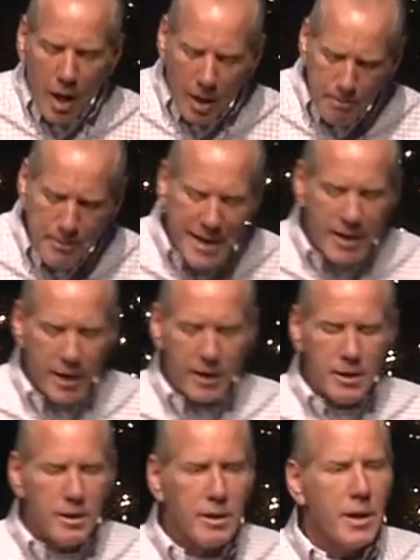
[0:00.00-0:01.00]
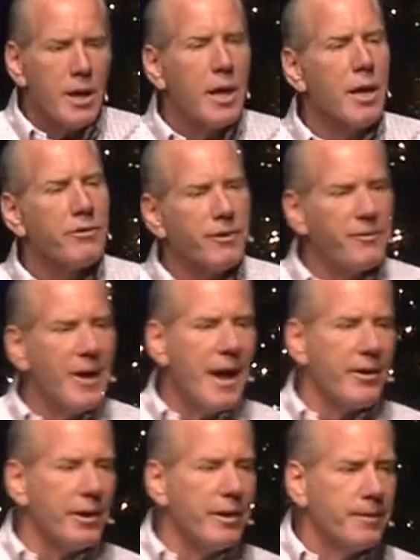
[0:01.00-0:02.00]
Abiad is the
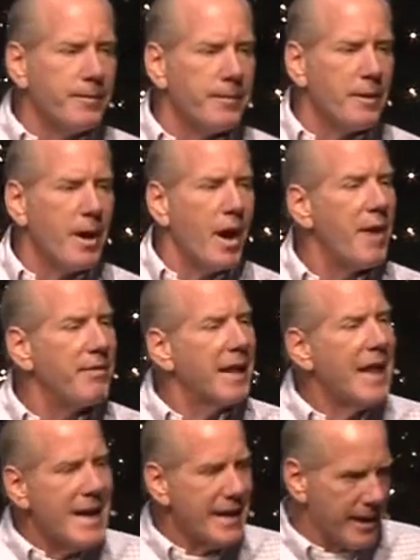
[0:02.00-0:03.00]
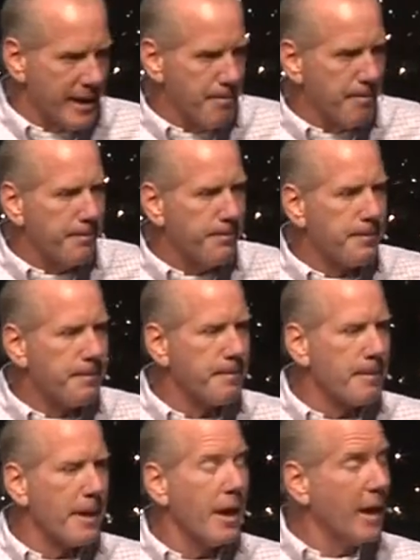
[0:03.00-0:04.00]
father of Eliakim.
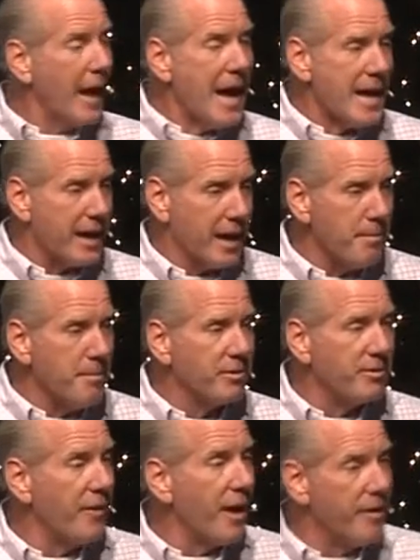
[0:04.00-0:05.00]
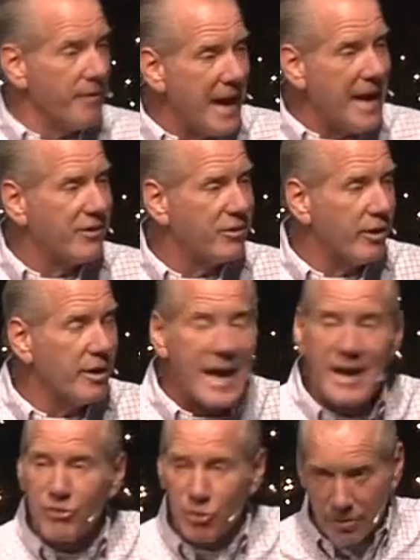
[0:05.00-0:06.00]
Eliakim is the father of Azor, and
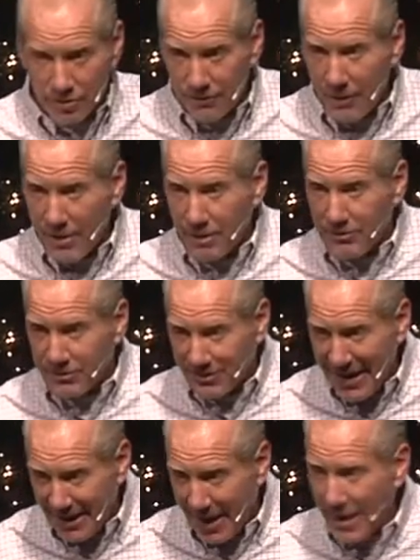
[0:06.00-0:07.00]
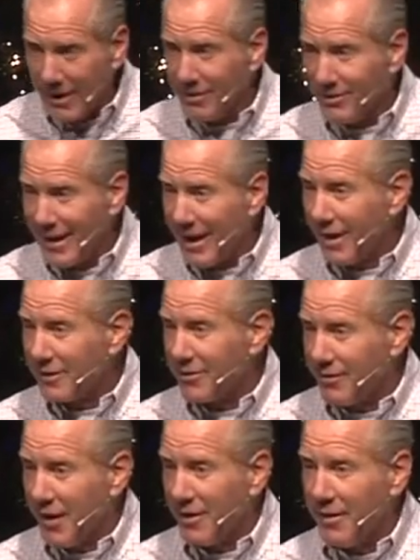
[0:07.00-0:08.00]
Azor is the father of Zadok, and Zadok is
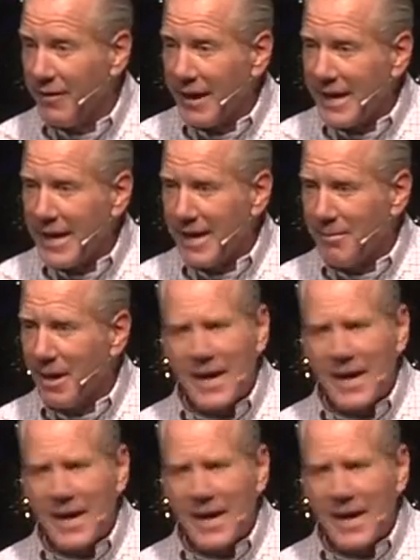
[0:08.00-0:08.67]
the father of Akim.